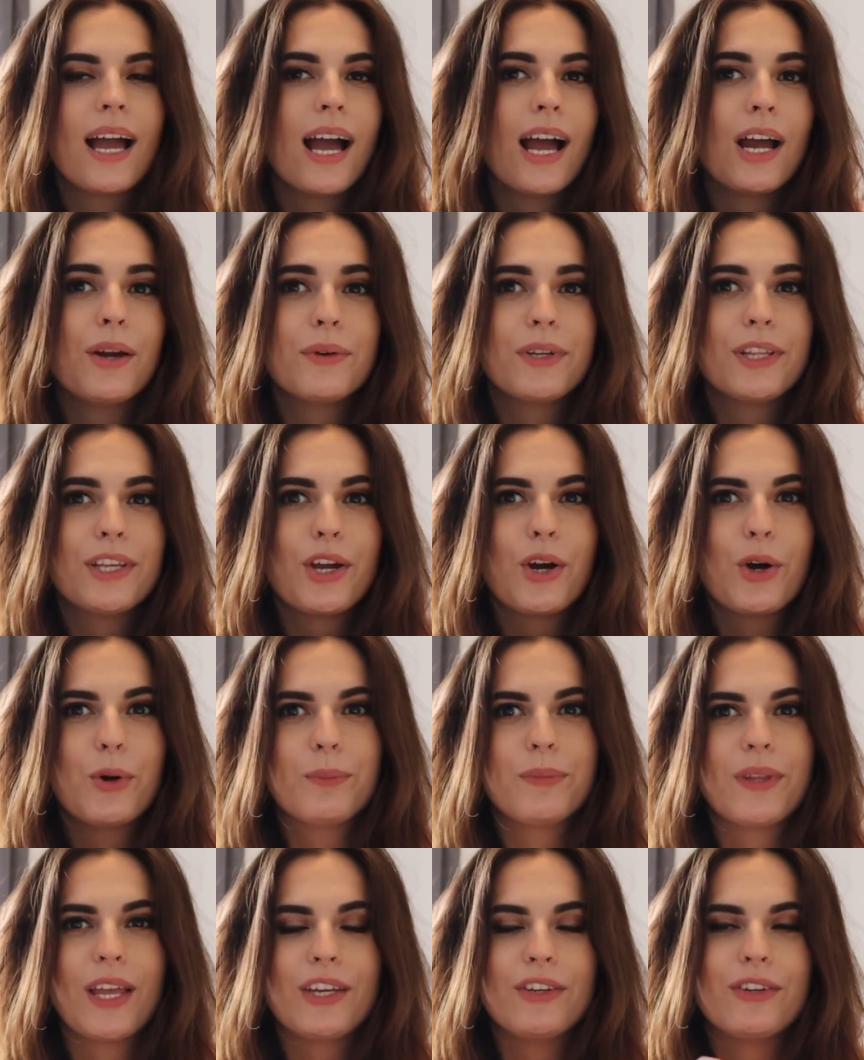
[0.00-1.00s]
I really
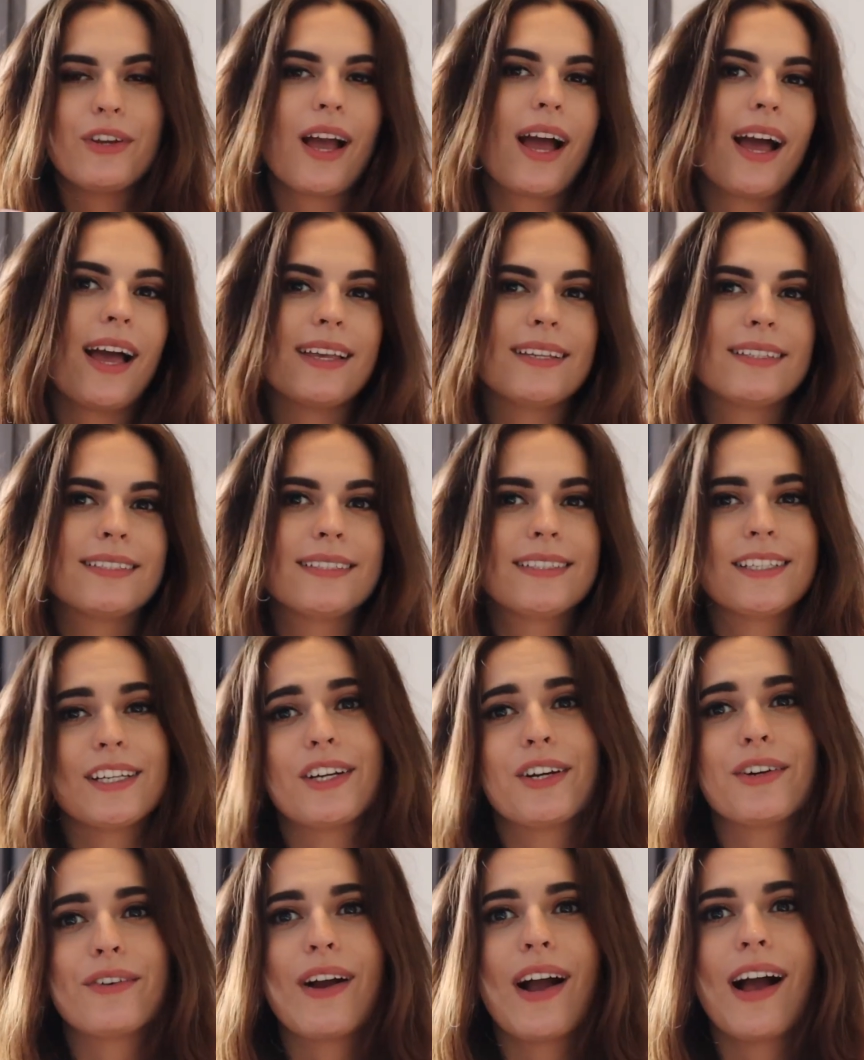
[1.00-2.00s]
hope that you guys
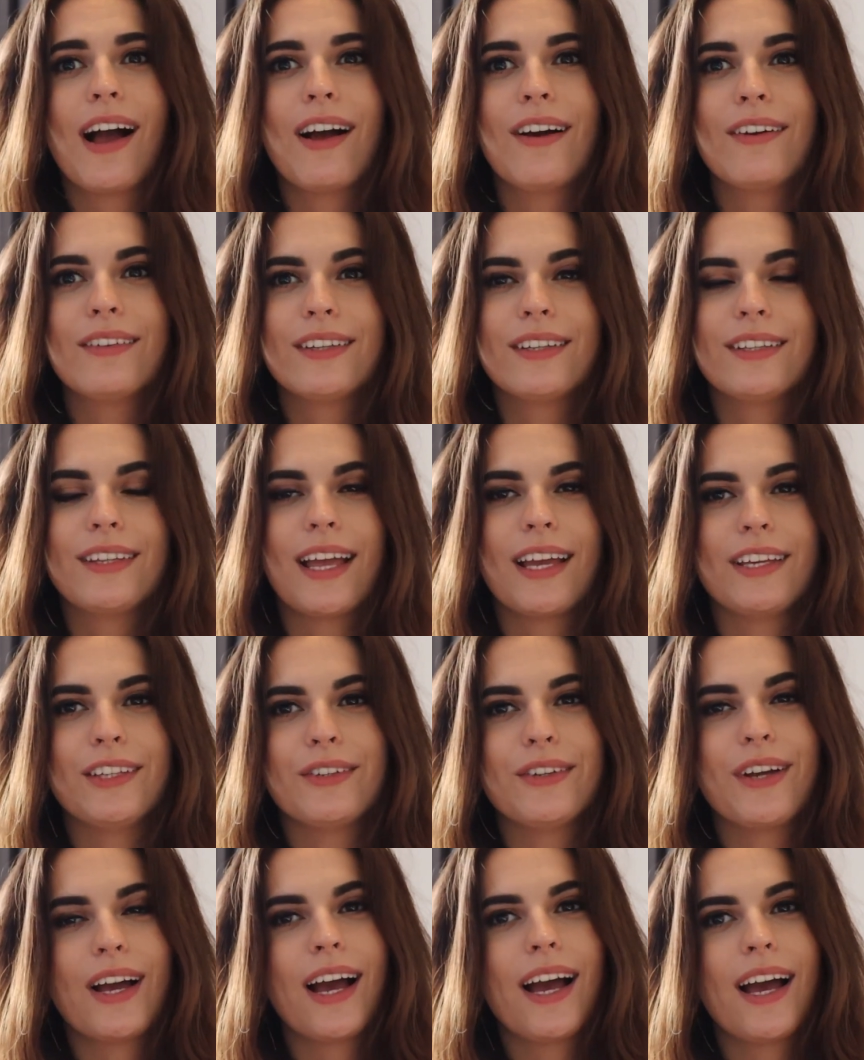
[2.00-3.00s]
stick around and that
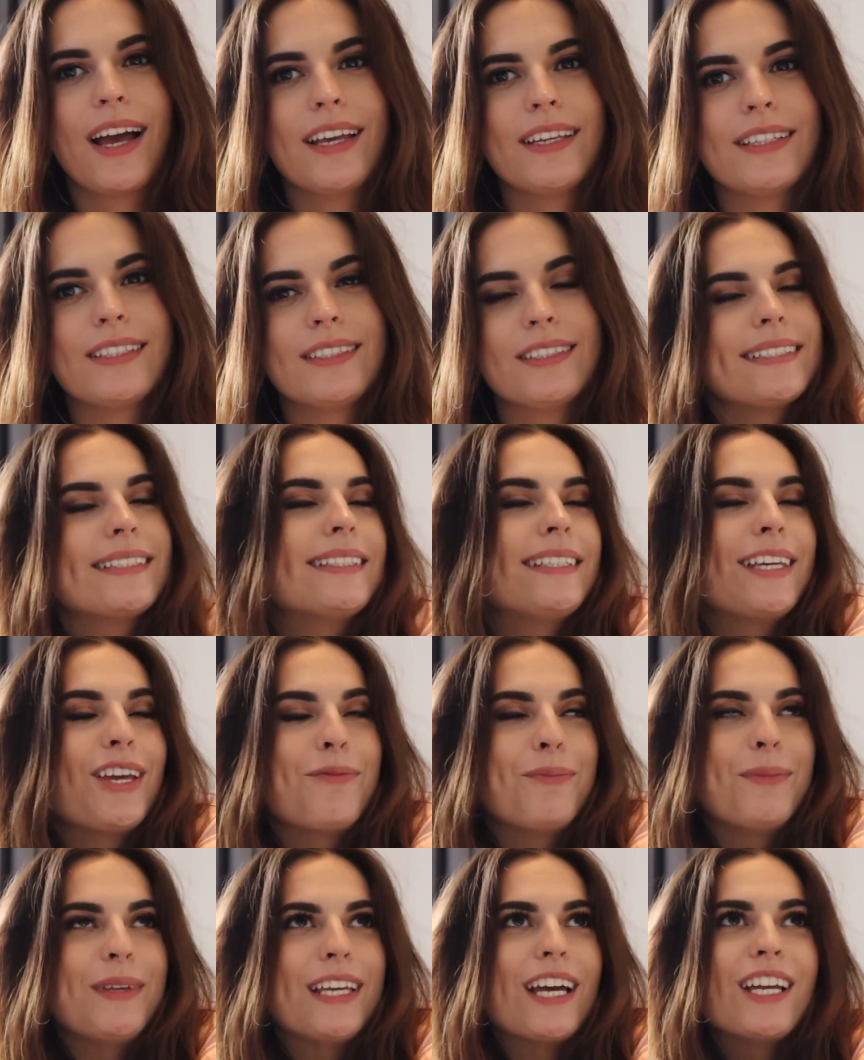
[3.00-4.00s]
you guys
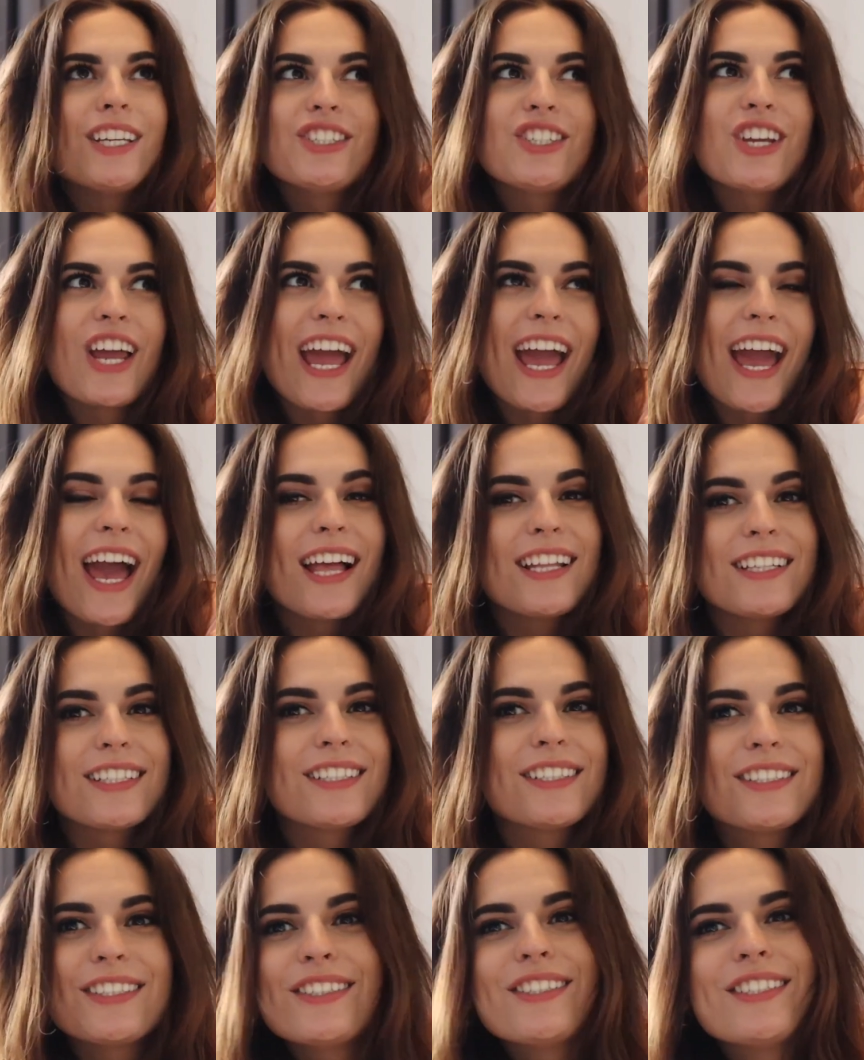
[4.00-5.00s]
give me a chance
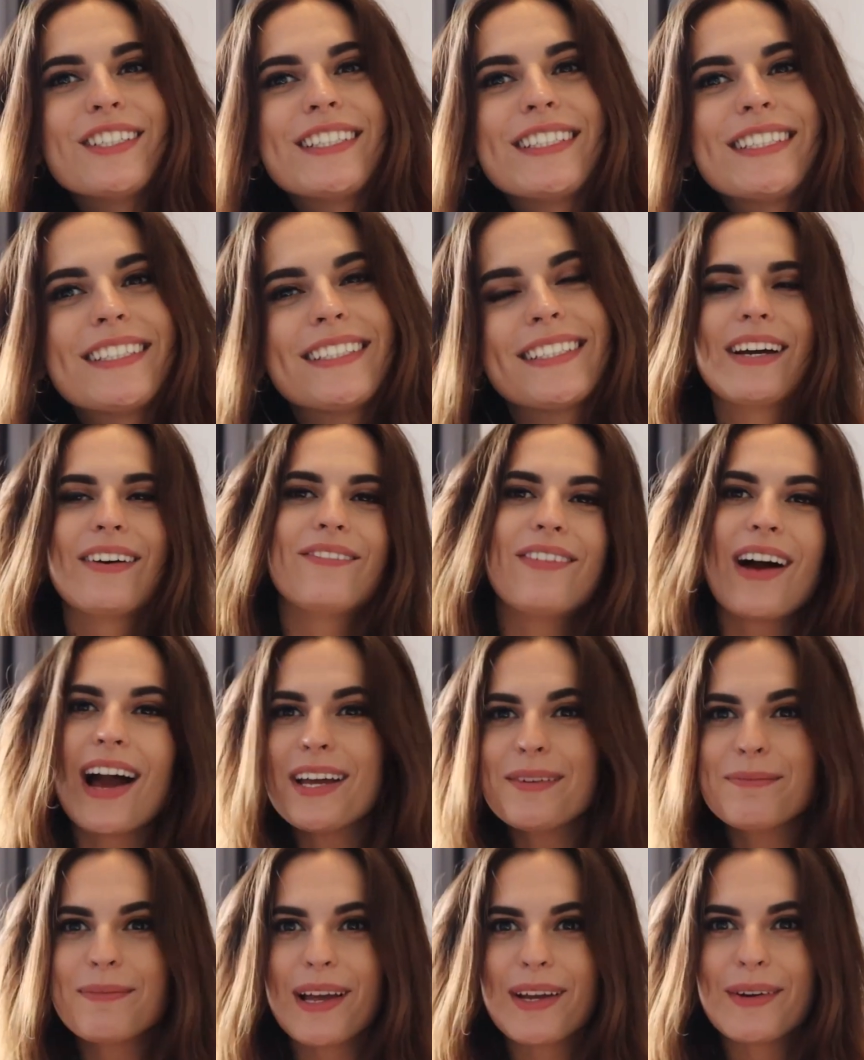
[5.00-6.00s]
to just
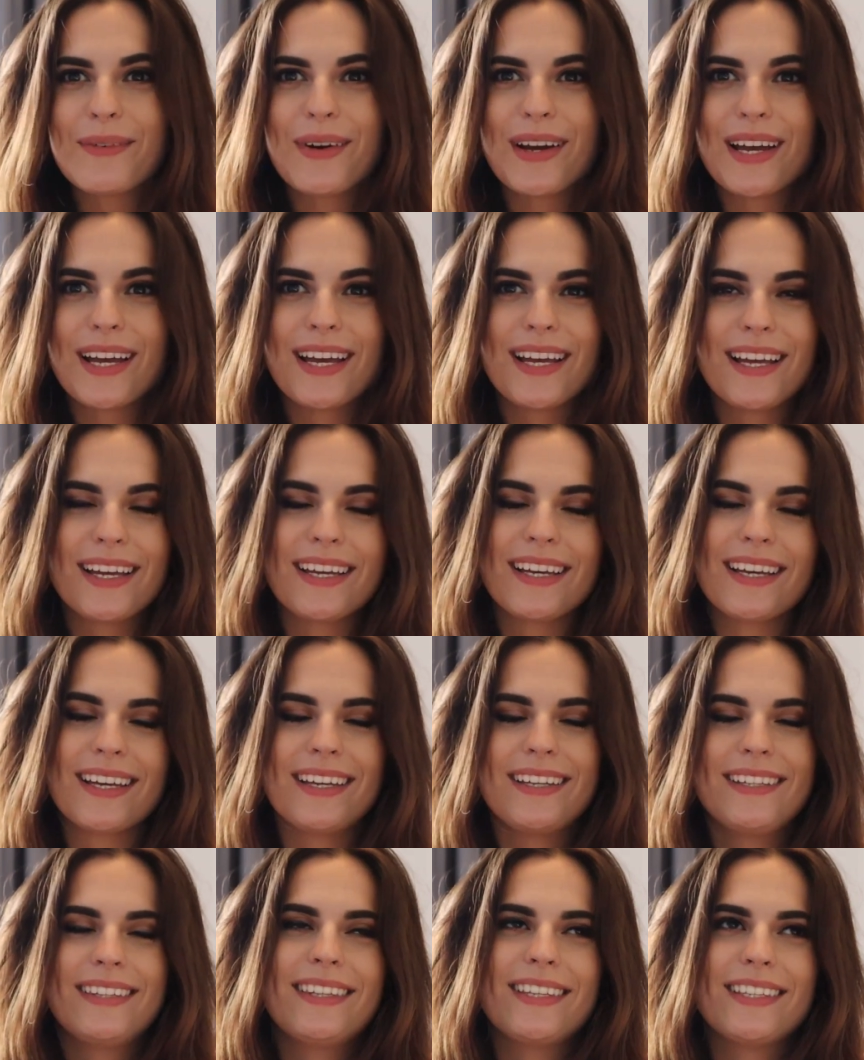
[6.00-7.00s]
find my way
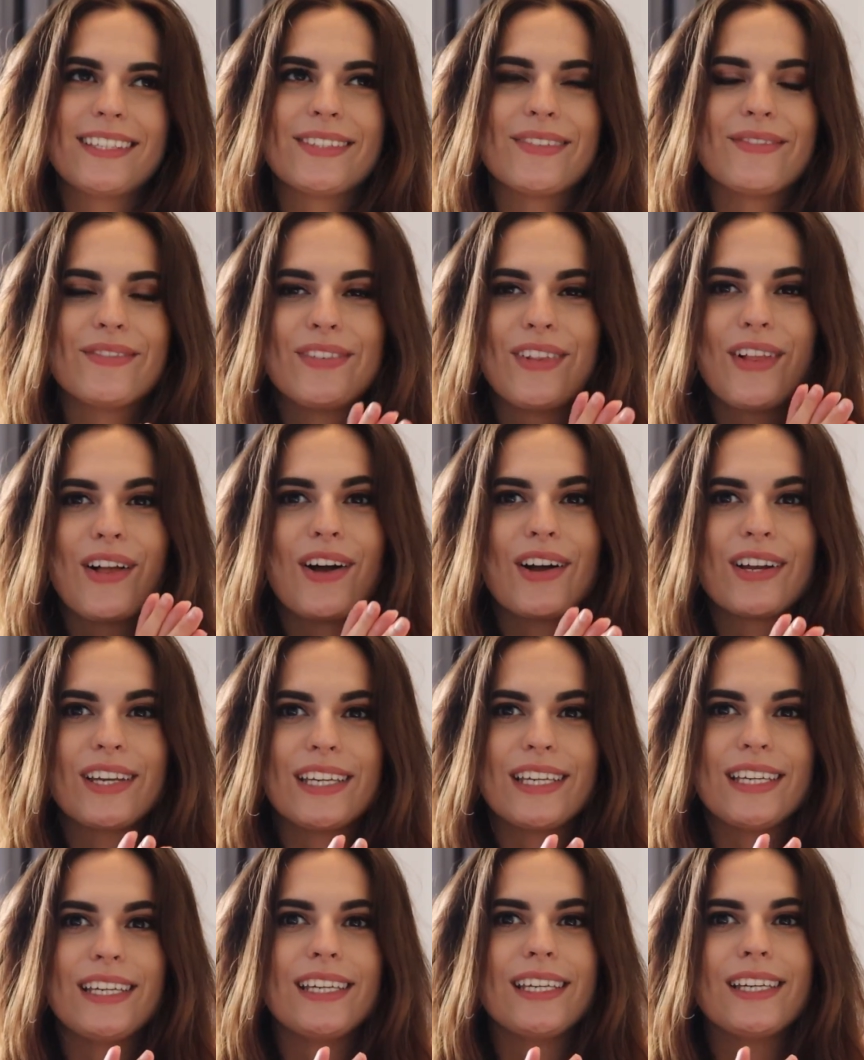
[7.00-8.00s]
in this
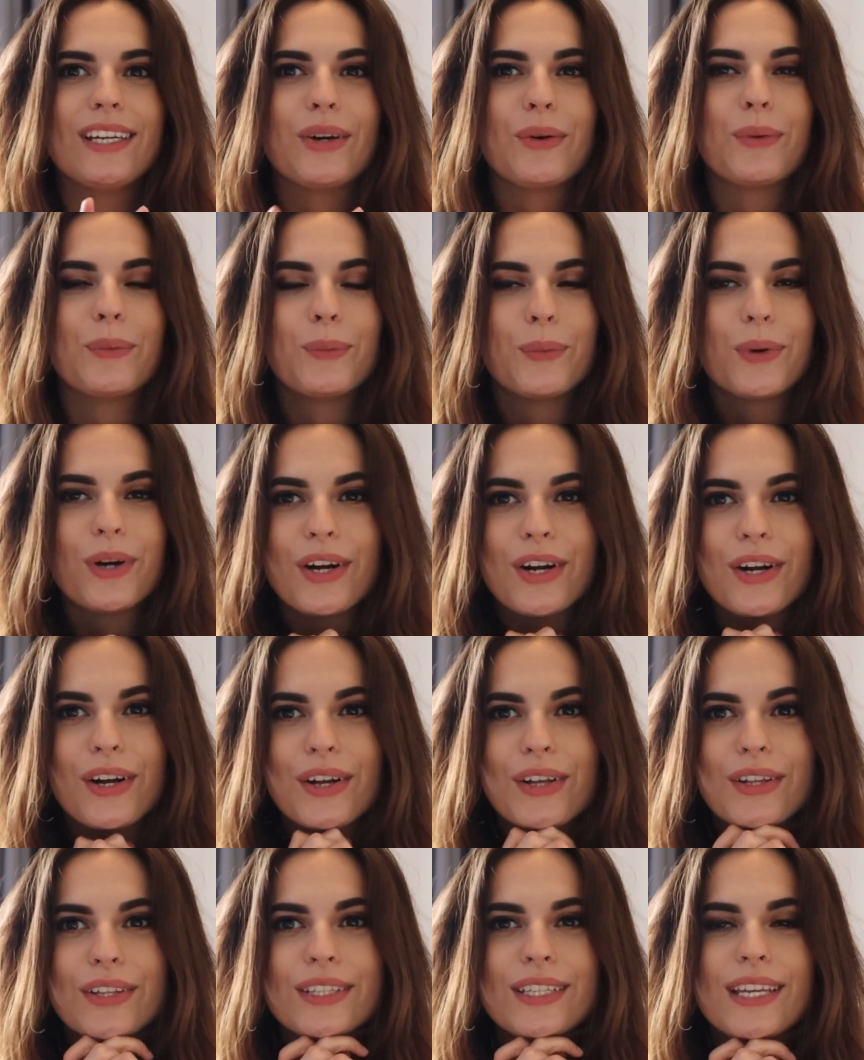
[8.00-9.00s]
vlogging
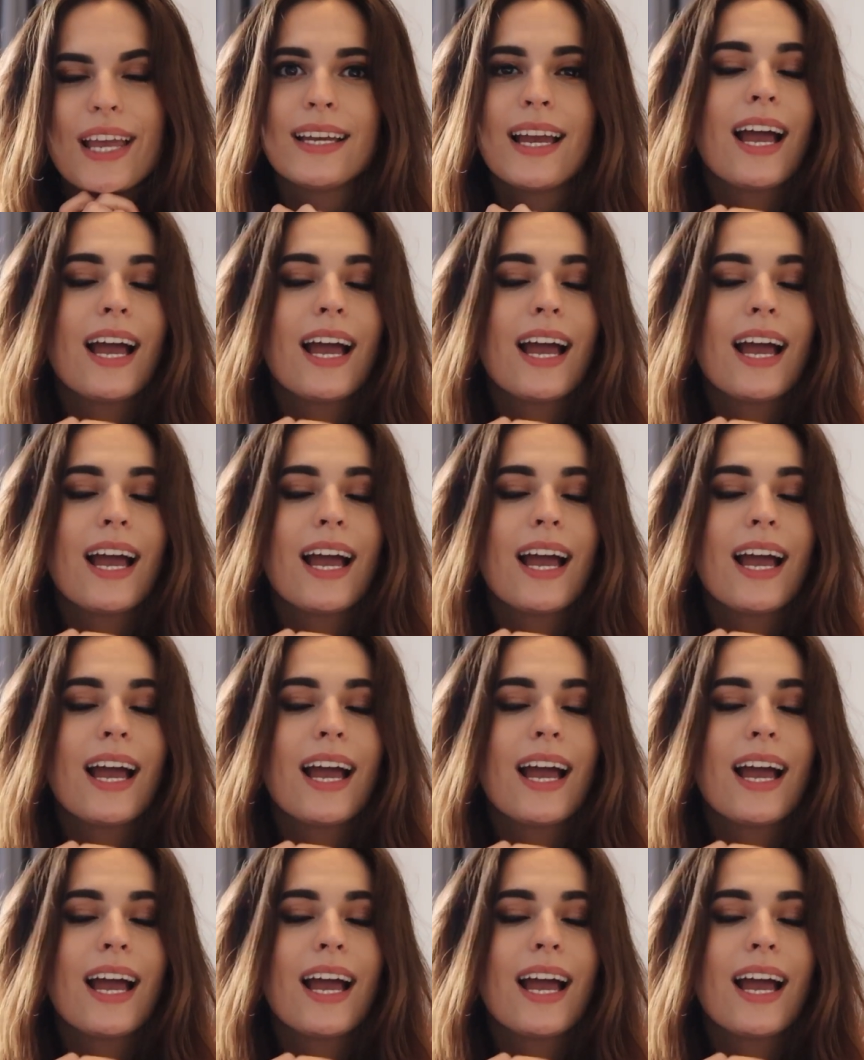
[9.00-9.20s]
world.